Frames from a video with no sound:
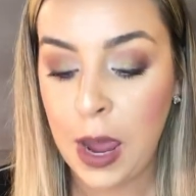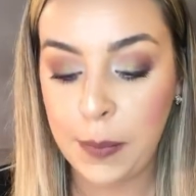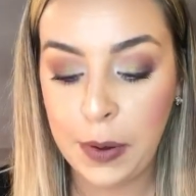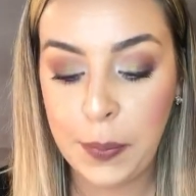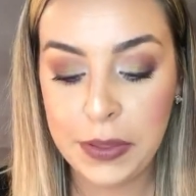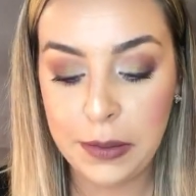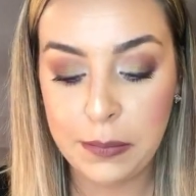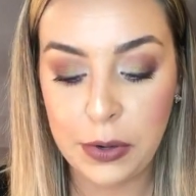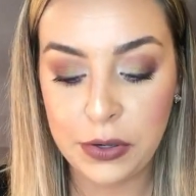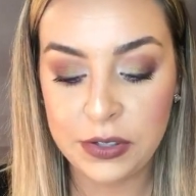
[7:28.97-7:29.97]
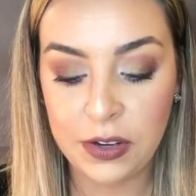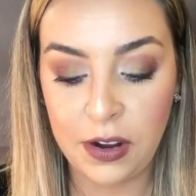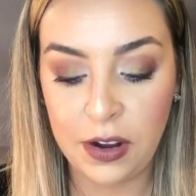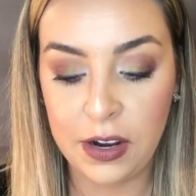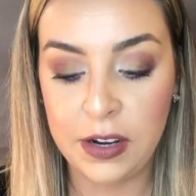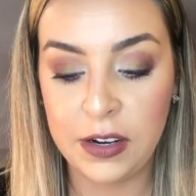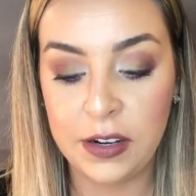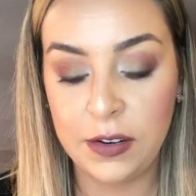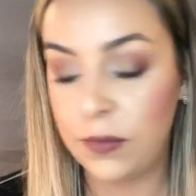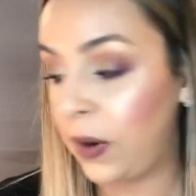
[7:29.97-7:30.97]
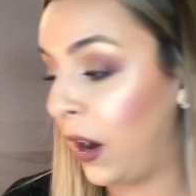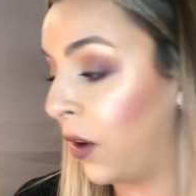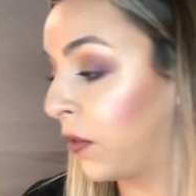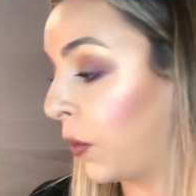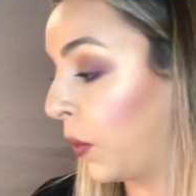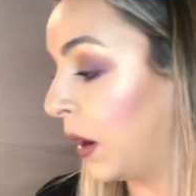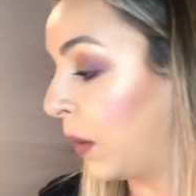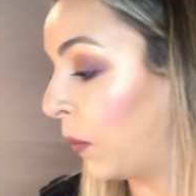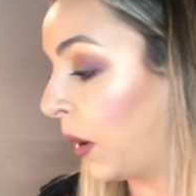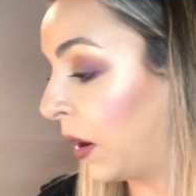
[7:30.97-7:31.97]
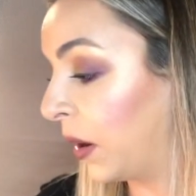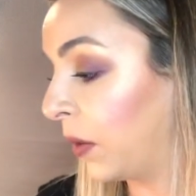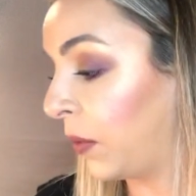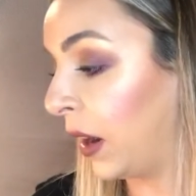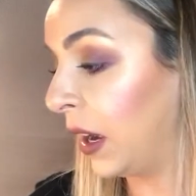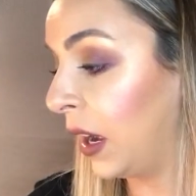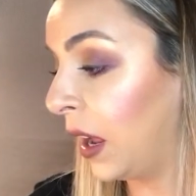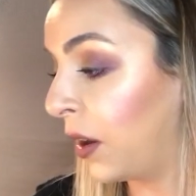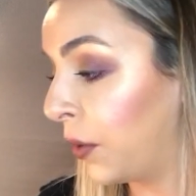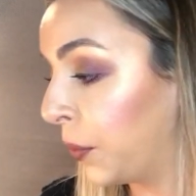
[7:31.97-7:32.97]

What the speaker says: I'm gonna put The Most on right over what I'm wearing right now.